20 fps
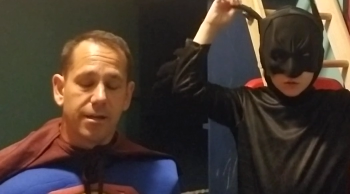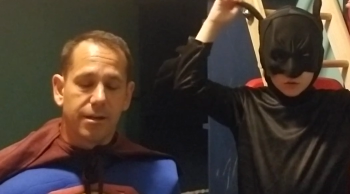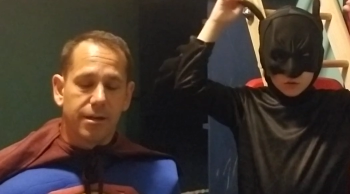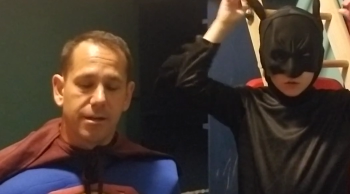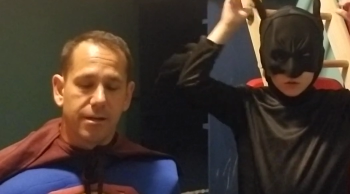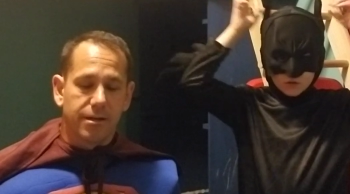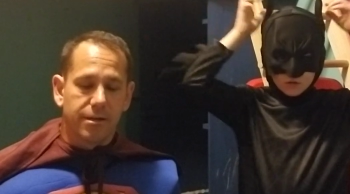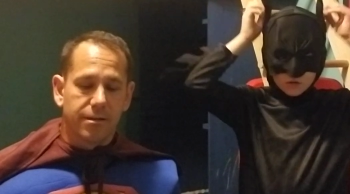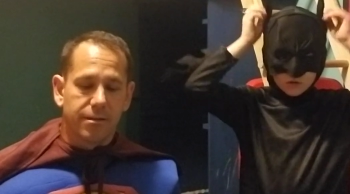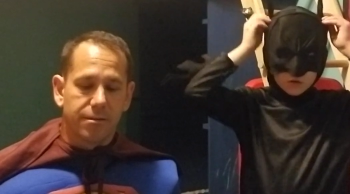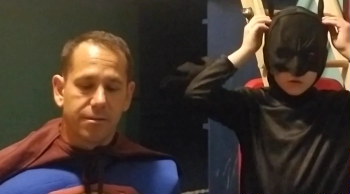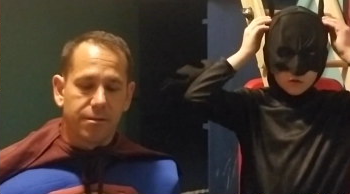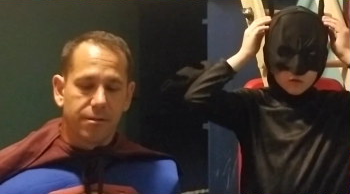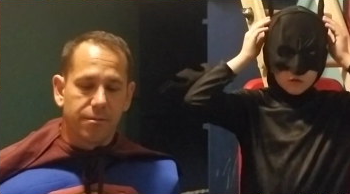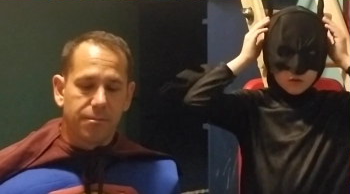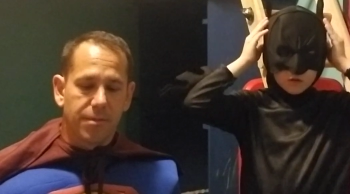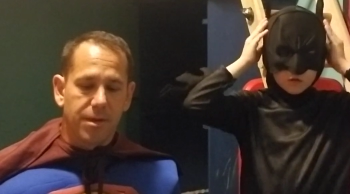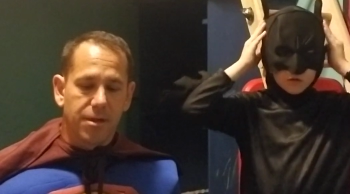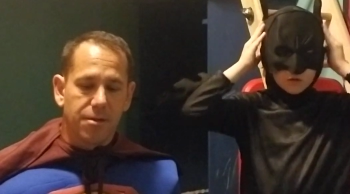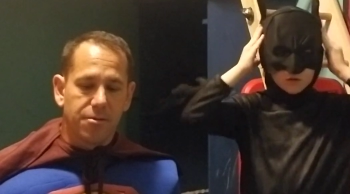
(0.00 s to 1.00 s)

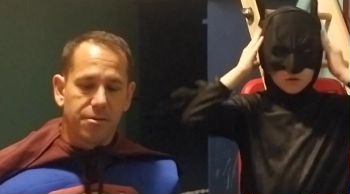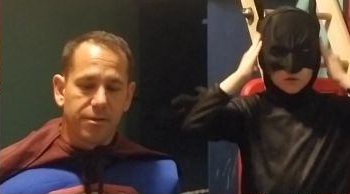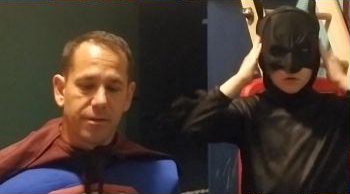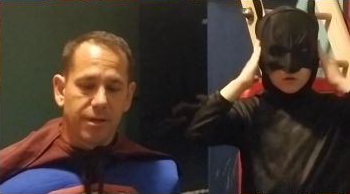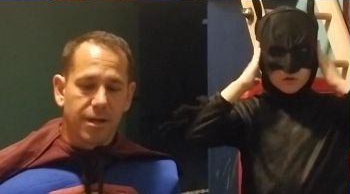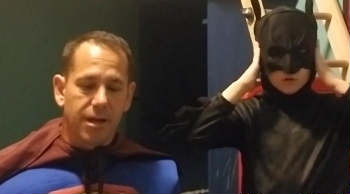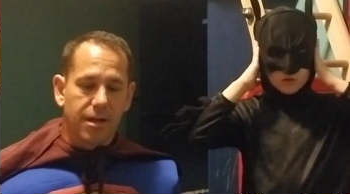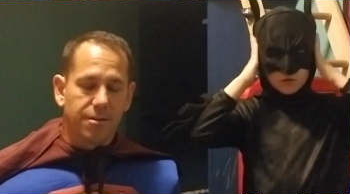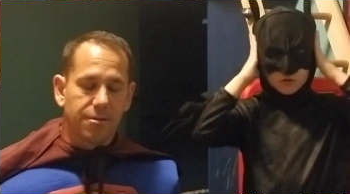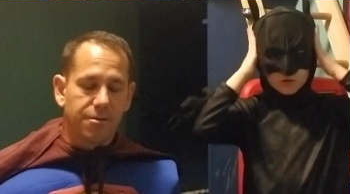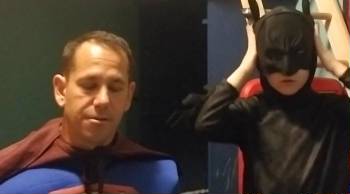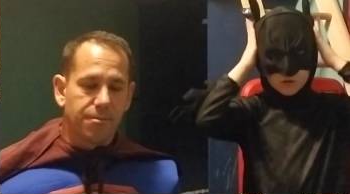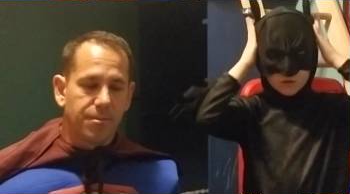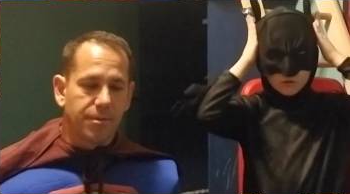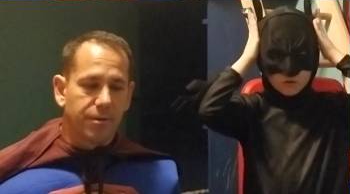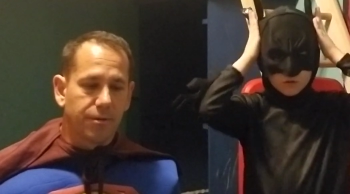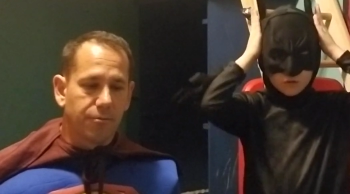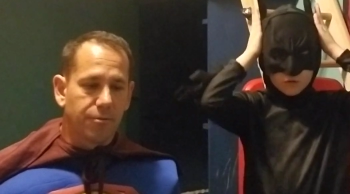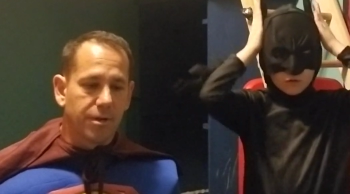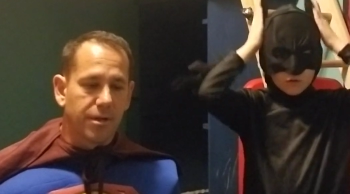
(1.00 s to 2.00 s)
Speaker 1: uh, amazing guy that's
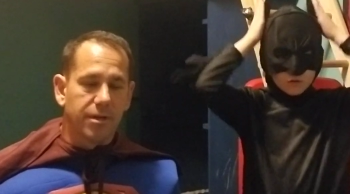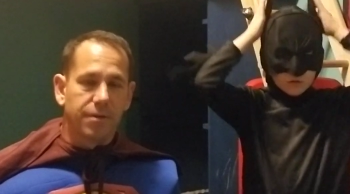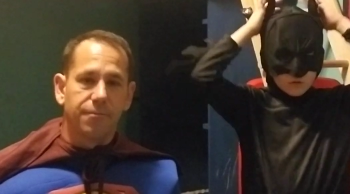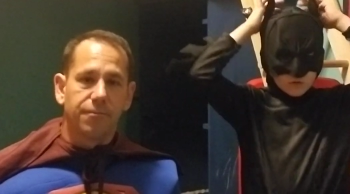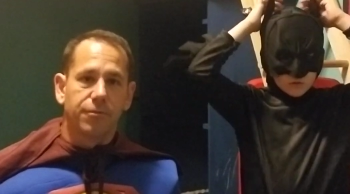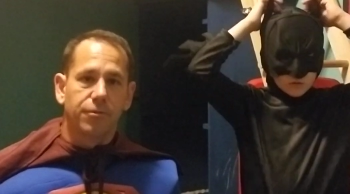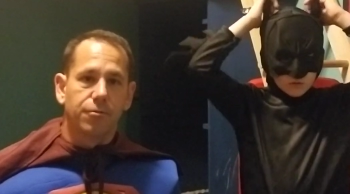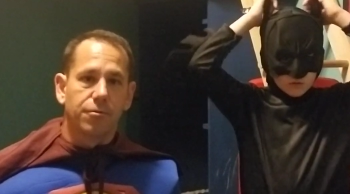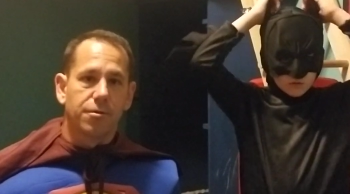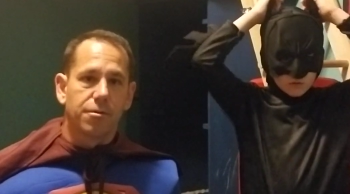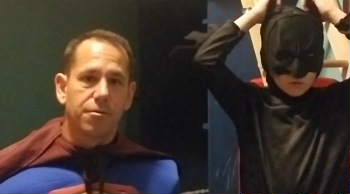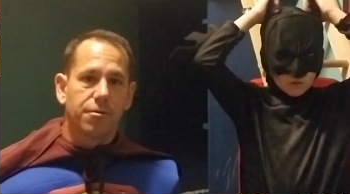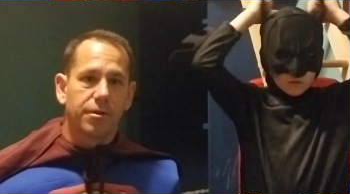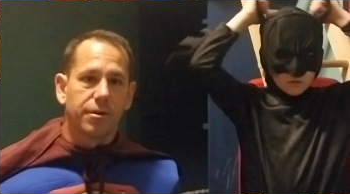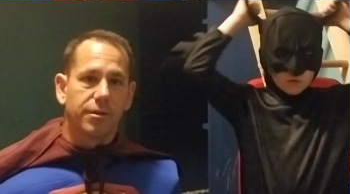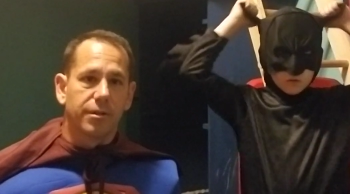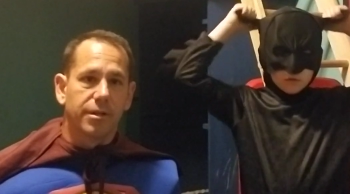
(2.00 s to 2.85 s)
been a great influence on